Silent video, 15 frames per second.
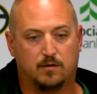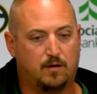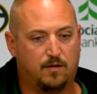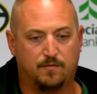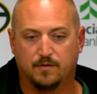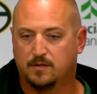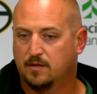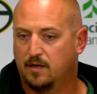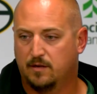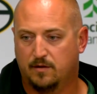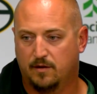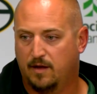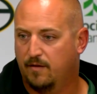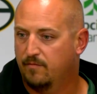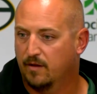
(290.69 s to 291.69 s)
all of a sudden
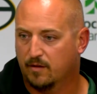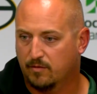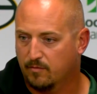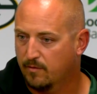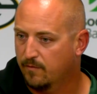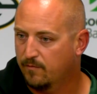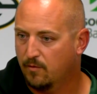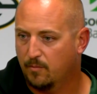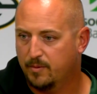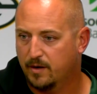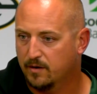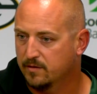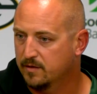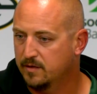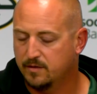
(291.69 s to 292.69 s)
you have like three or four
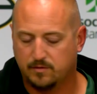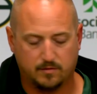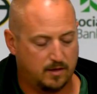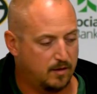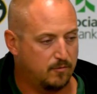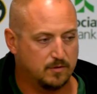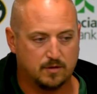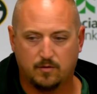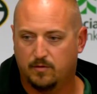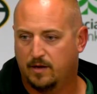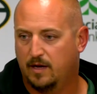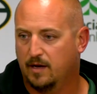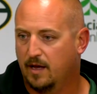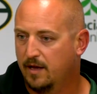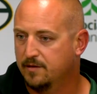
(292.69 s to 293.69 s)
penalties and you're like, what's going
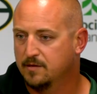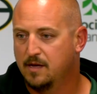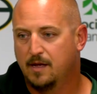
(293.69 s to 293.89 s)
on, guys?